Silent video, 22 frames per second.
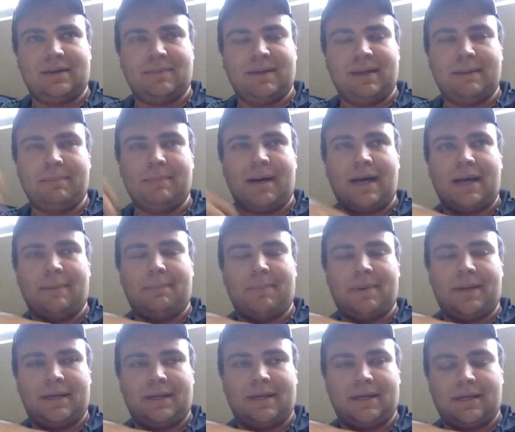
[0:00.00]
In my
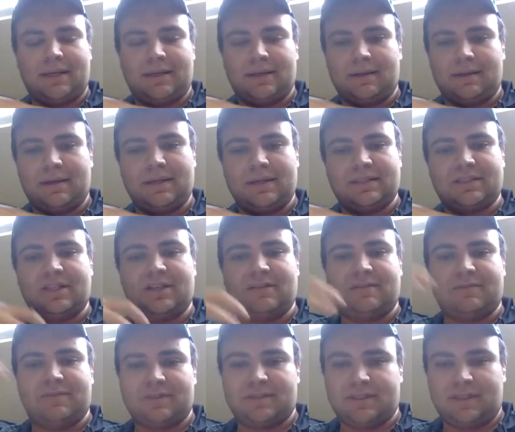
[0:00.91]
opinion, it's good
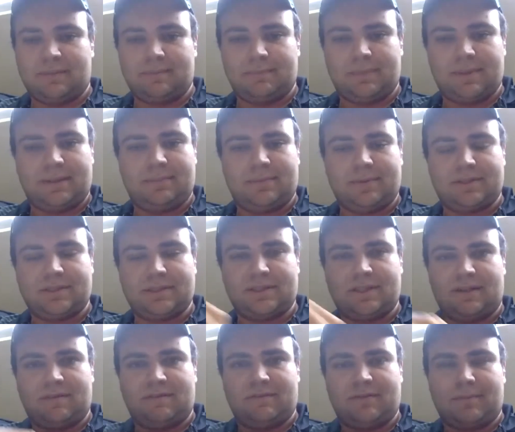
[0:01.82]
for some people, just
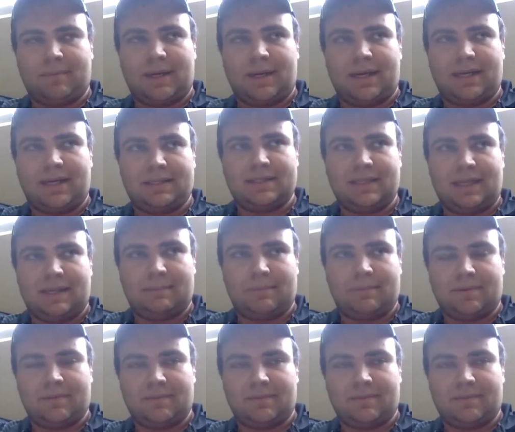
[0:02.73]
not for my type of